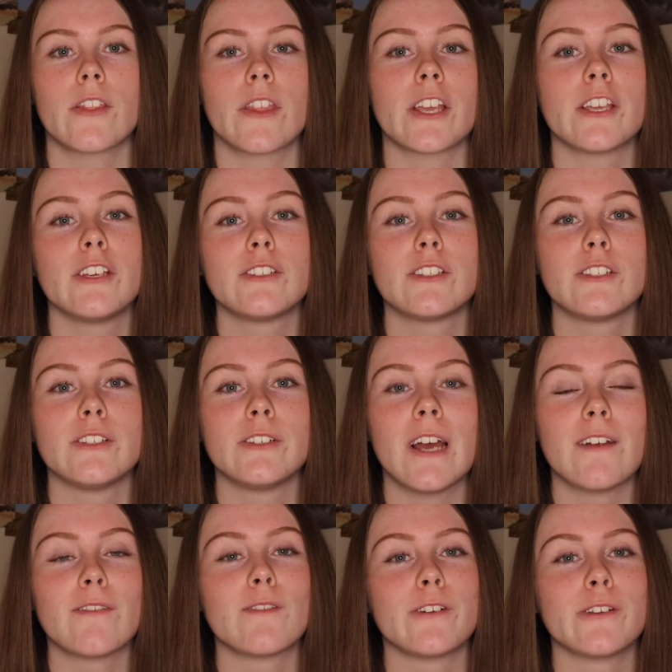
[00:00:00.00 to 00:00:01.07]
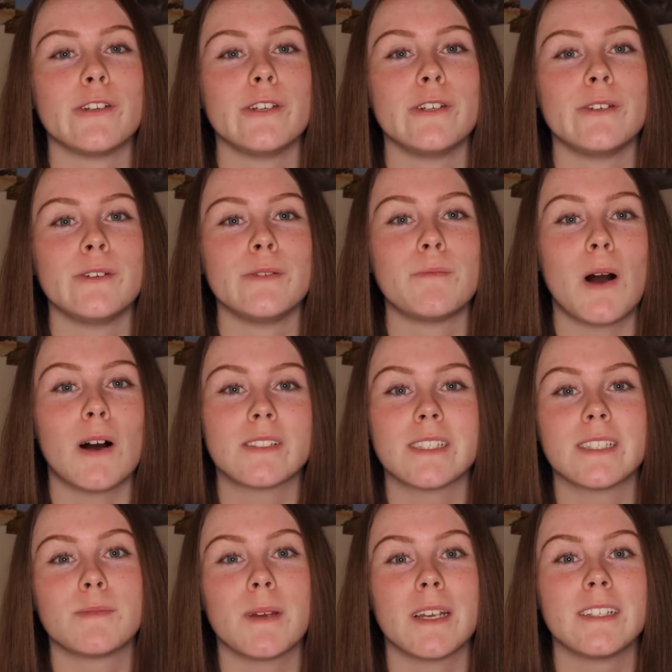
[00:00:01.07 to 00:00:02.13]
Thank you to everyone who
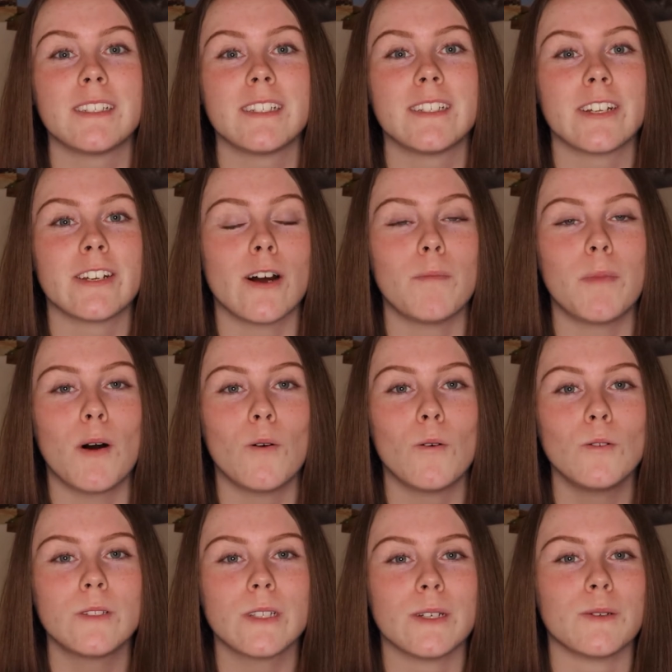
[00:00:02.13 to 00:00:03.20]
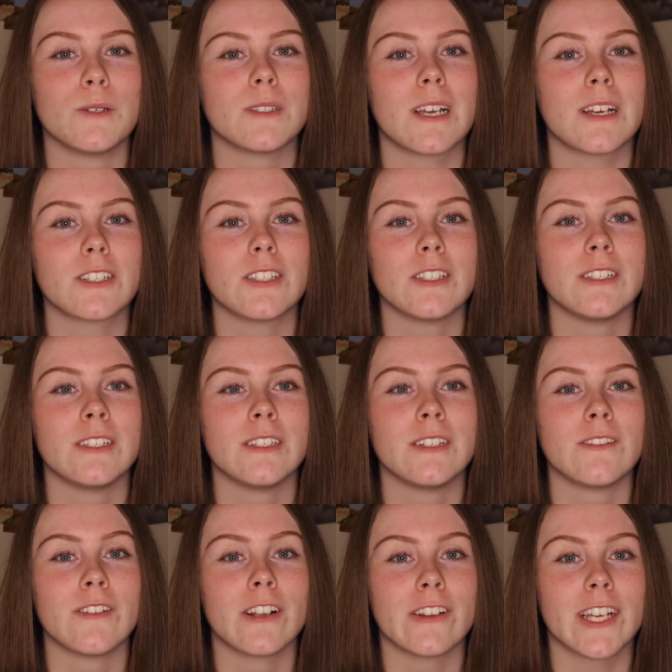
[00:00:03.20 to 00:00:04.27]
participated in our polls. It was actually
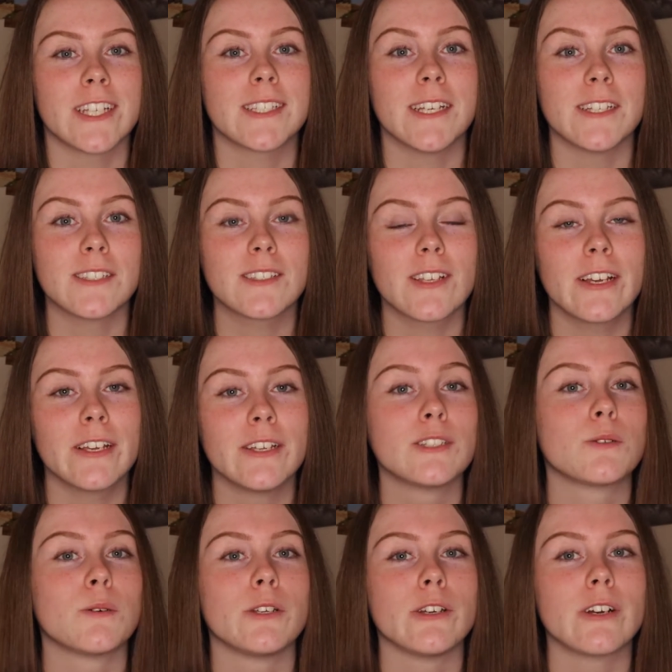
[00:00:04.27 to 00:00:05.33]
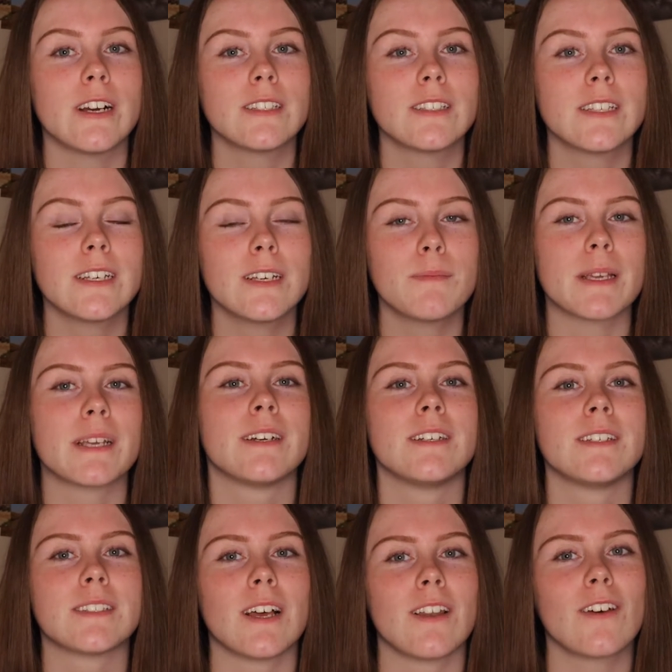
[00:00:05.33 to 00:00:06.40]
a really nice insight into what you guys think
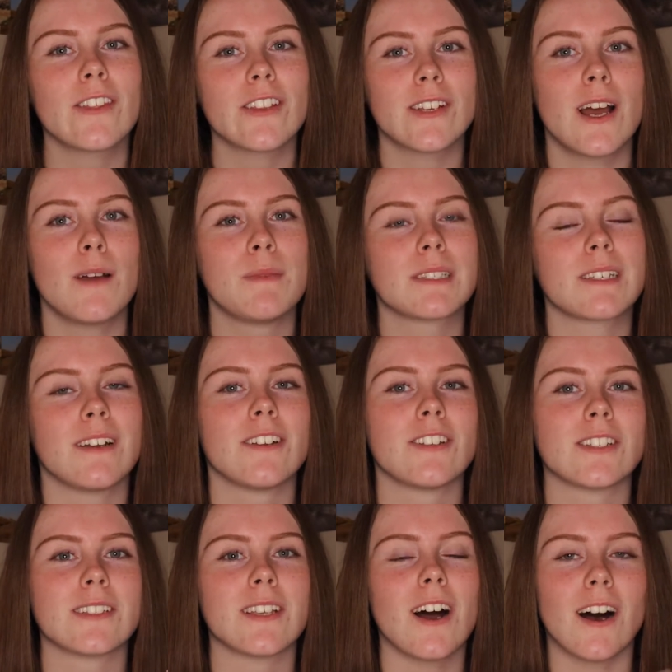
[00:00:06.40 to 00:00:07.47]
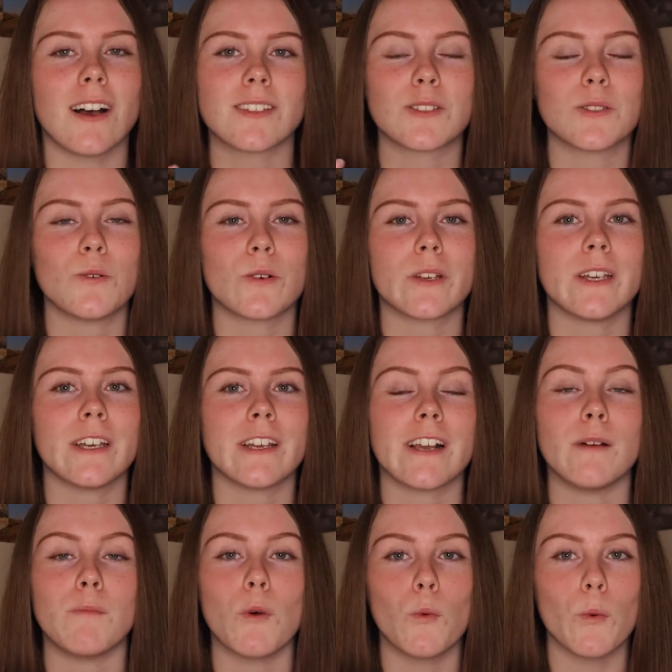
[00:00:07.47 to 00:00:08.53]
because a lot of the time it's kind of just us talking
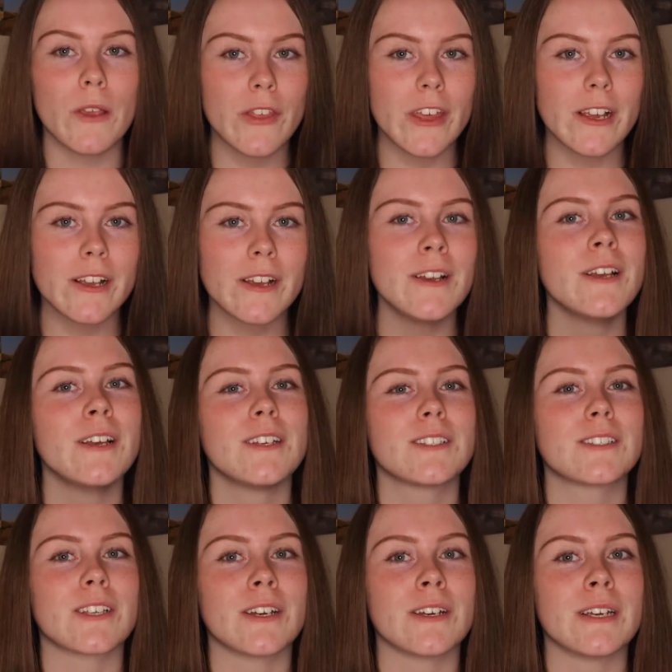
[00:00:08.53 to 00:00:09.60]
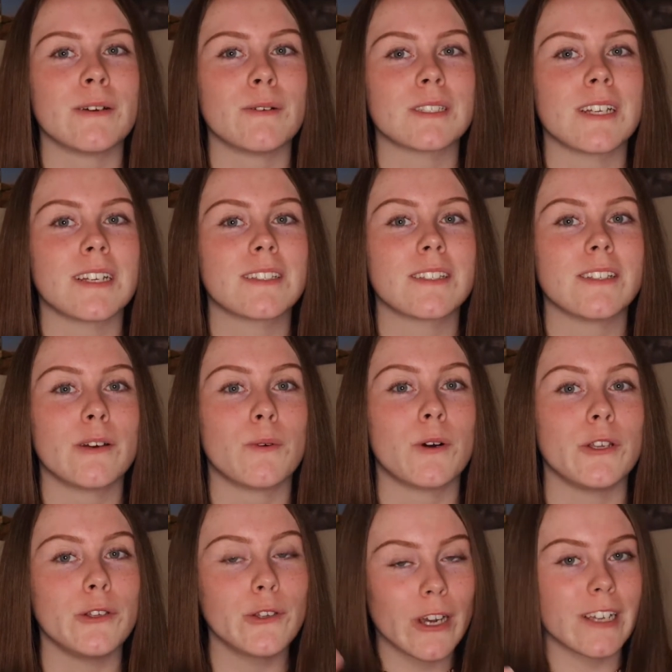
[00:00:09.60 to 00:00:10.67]
and what we think. So it was nice to know
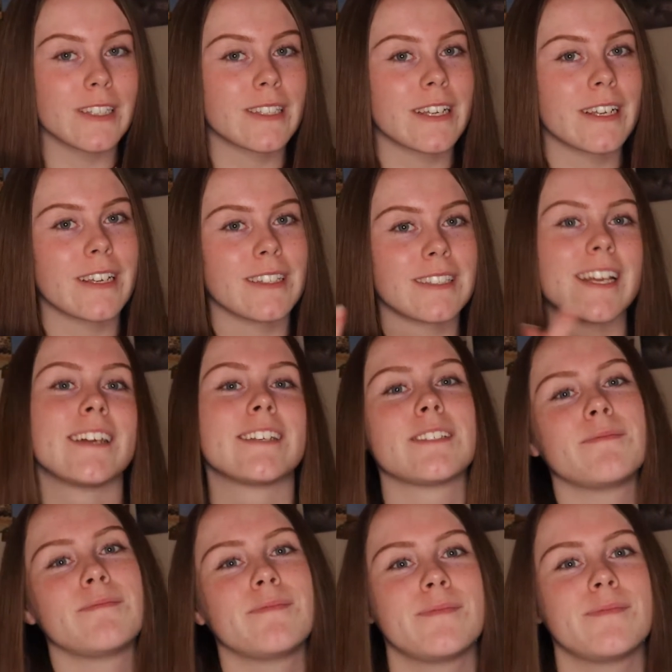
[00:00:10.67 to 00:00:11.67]
what you guys think instead.